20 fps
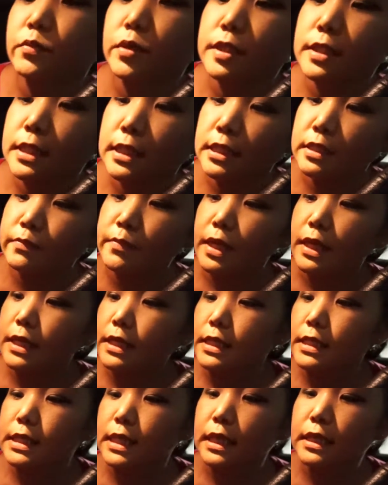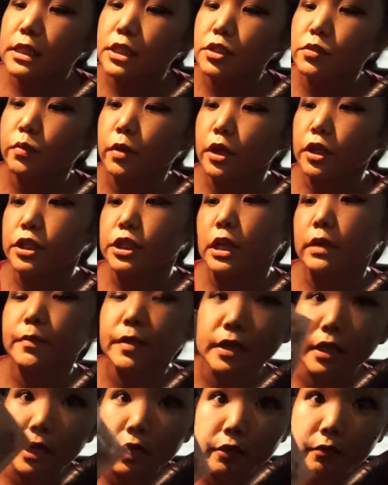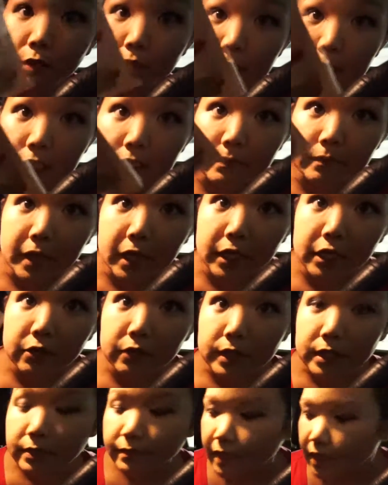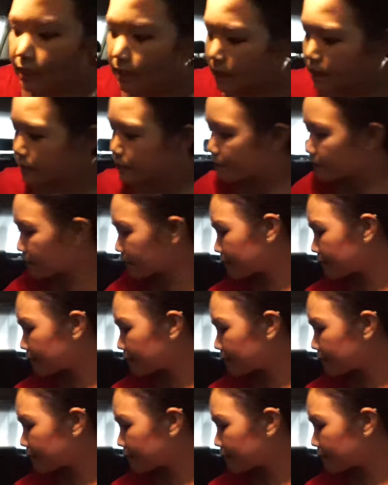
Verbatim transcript: One says made in Santa's workshop and the other one says Merry Christmas.